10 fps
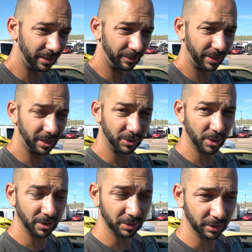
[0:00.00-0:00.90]
We got 2
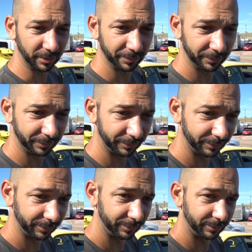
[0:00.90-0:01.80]
hours of sleep.
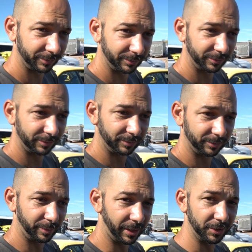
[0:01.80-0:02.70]

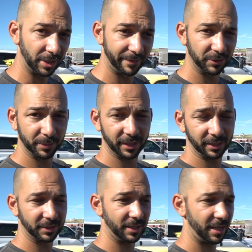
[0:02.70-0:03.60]
But driver's
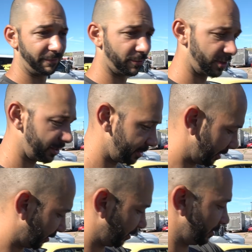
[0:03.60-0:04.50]
meeting's at 9:40.
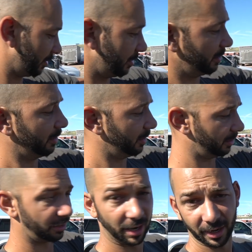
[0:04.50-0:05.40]
It's
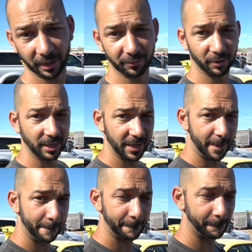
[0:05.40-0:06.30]
not 9:40 yet.